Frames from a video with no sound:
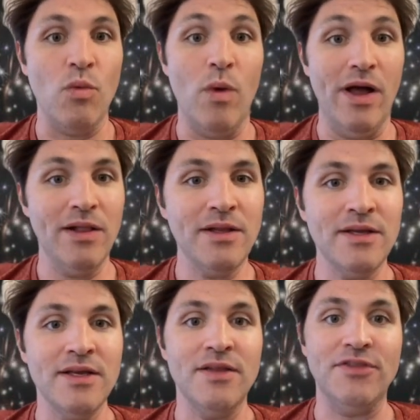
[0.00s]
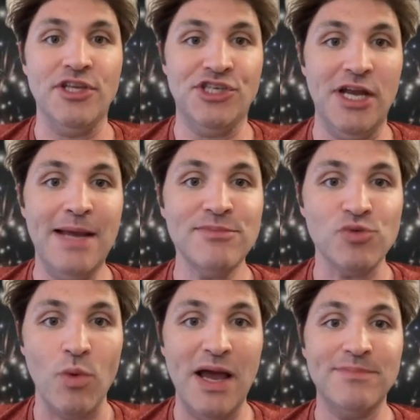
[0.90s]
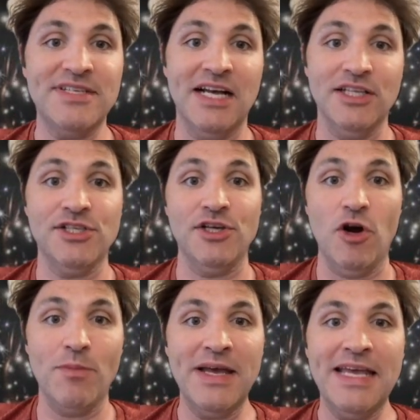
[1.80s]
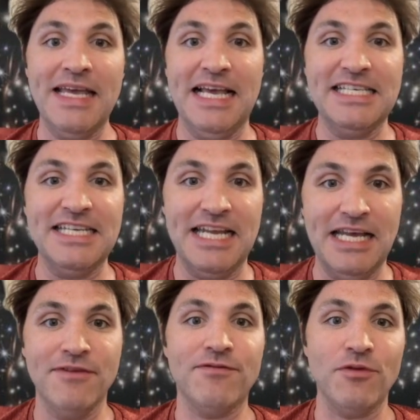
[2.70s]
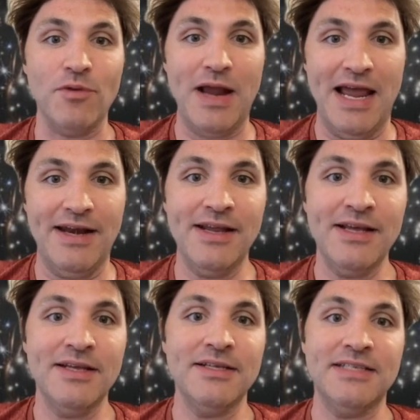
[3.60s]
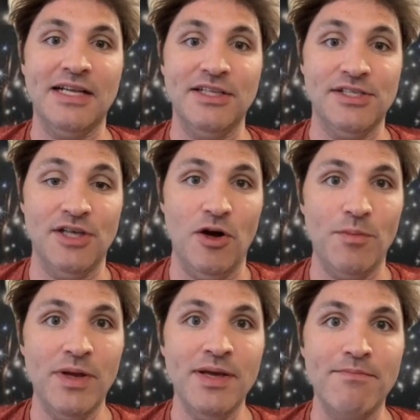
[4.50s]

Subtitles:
Well, the James Webb Telescope is an infrared telescope,